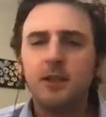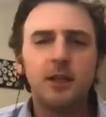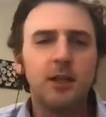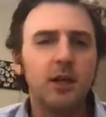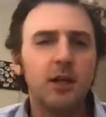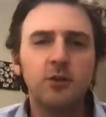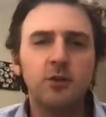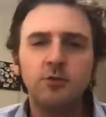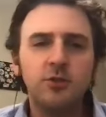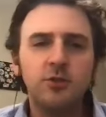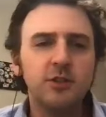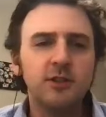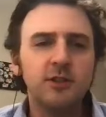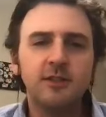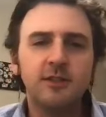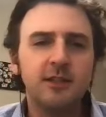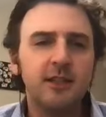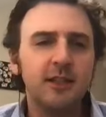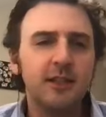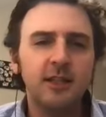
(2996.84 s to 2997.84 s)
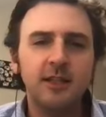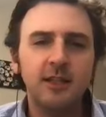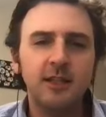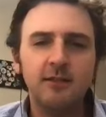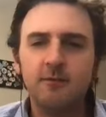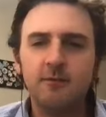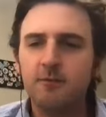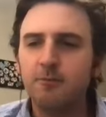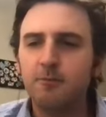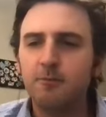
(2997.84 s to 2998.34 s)
you know, just
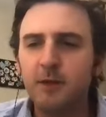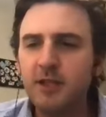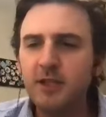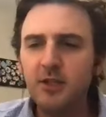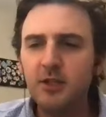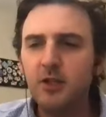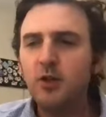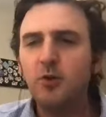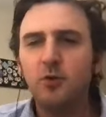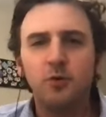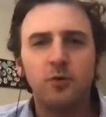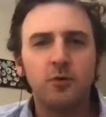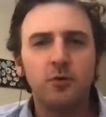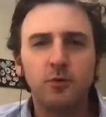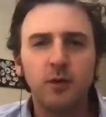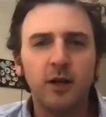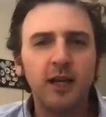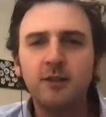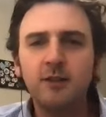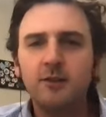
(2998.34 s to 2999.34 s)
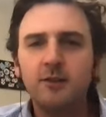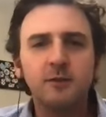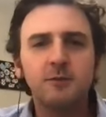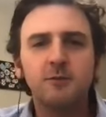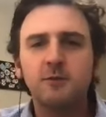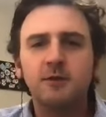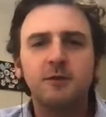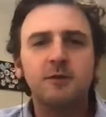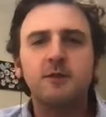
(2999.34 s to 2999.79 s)
uh, be you, right? Just